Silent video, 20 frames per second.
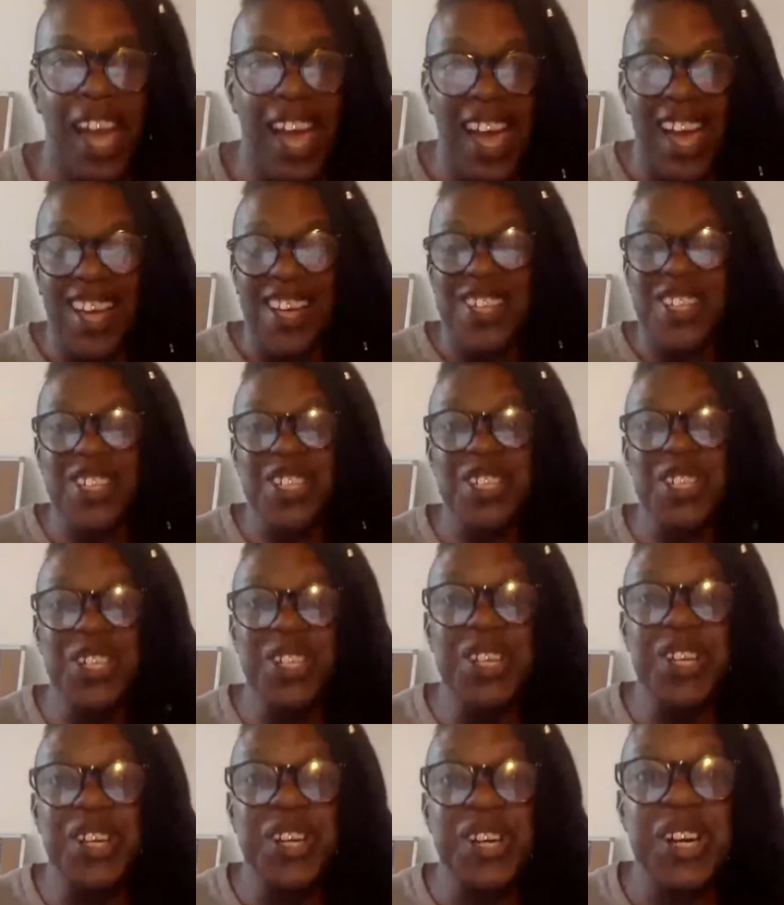
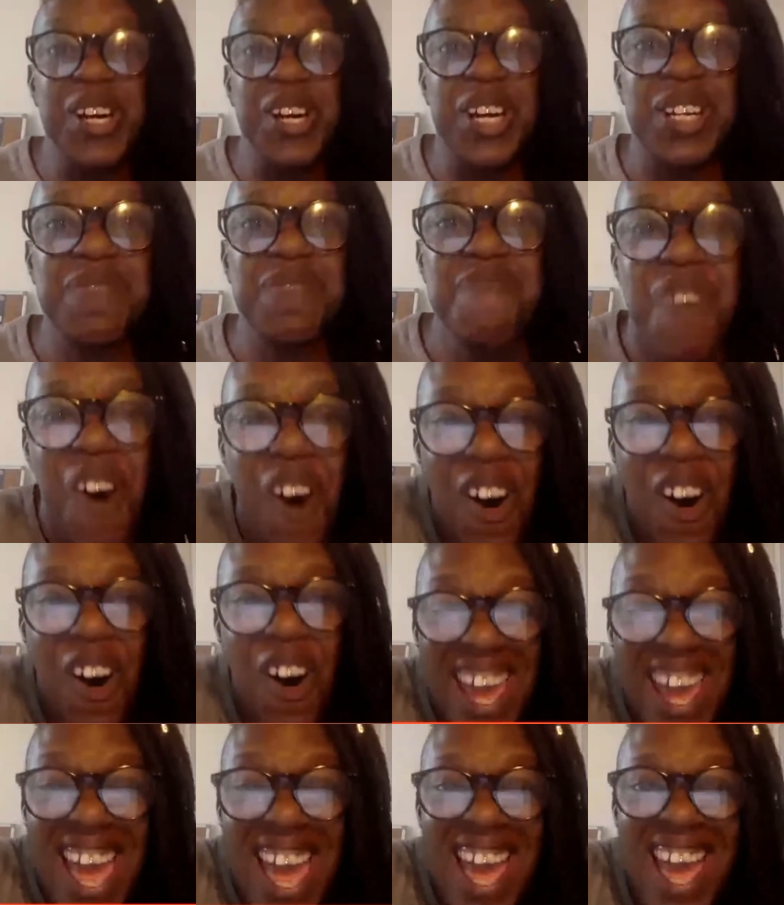Good
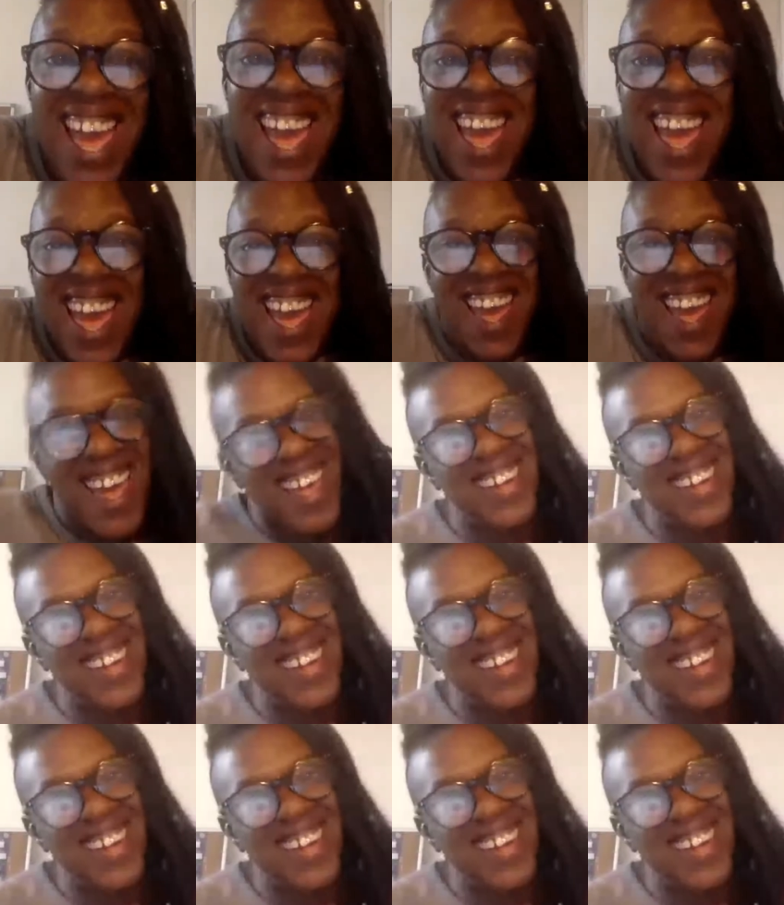morning.